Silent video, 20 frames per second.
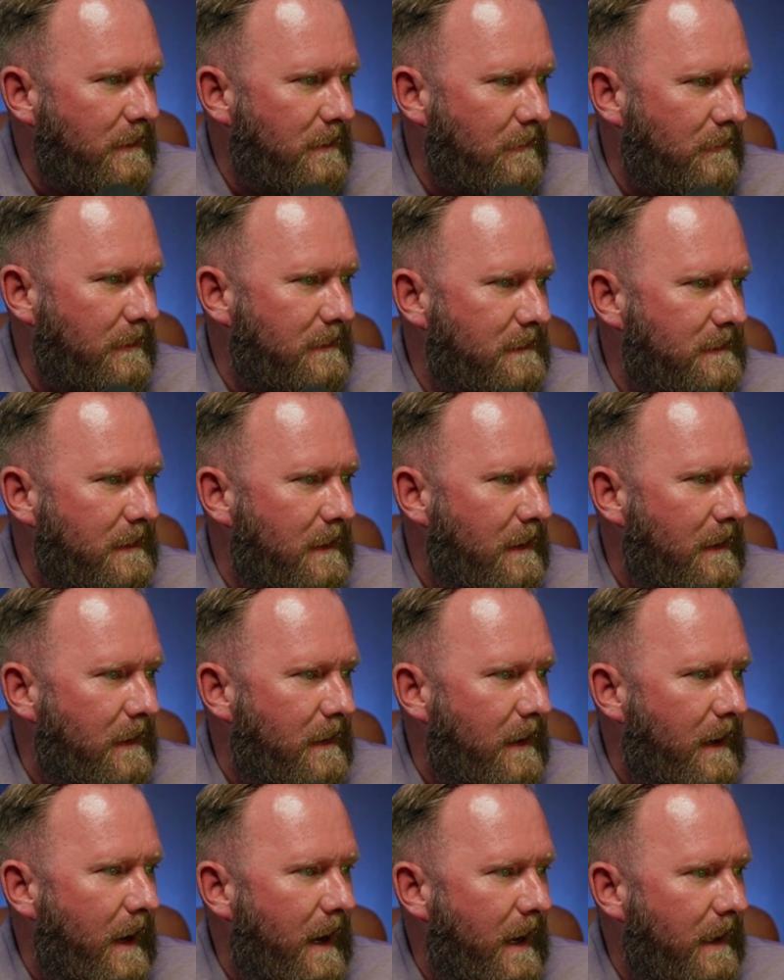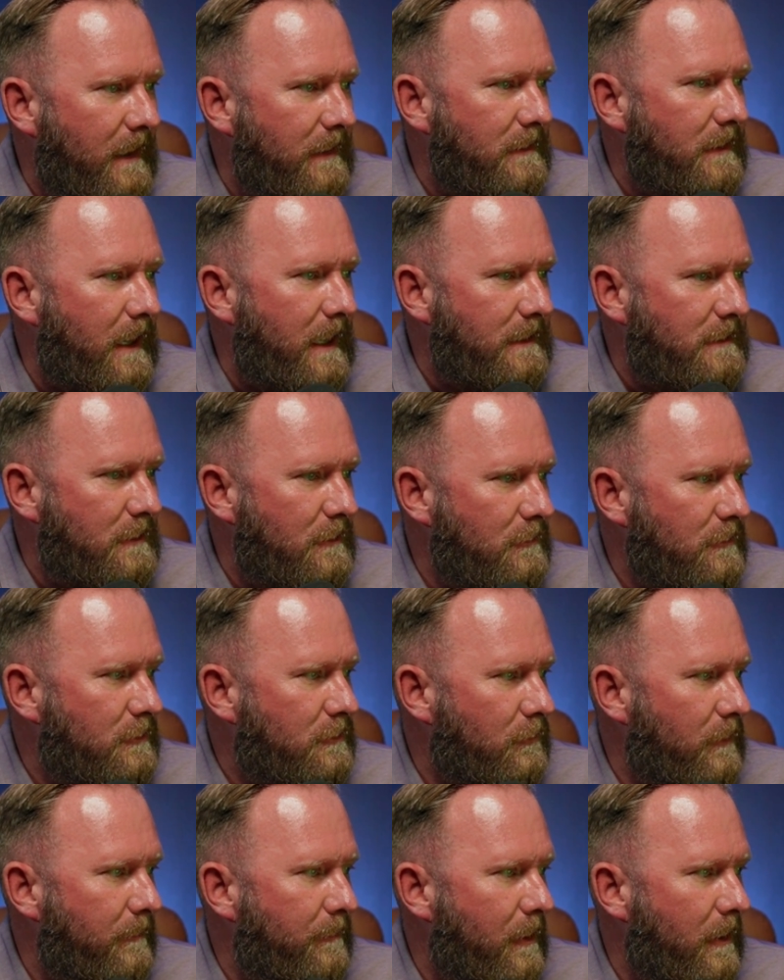units and a
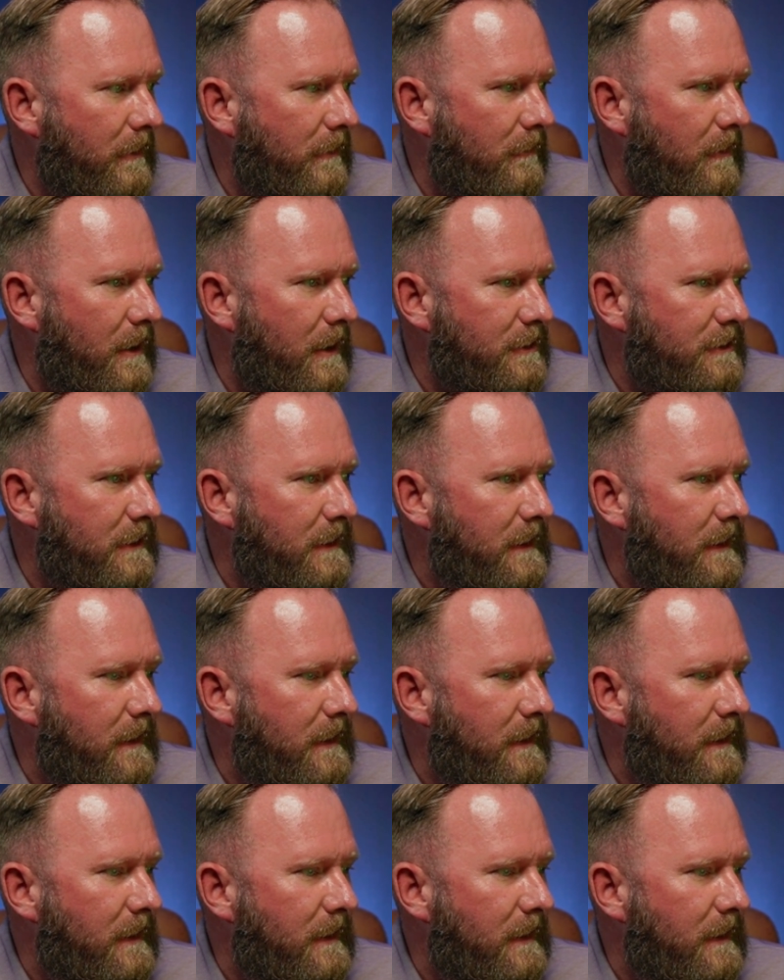2-story parking garage.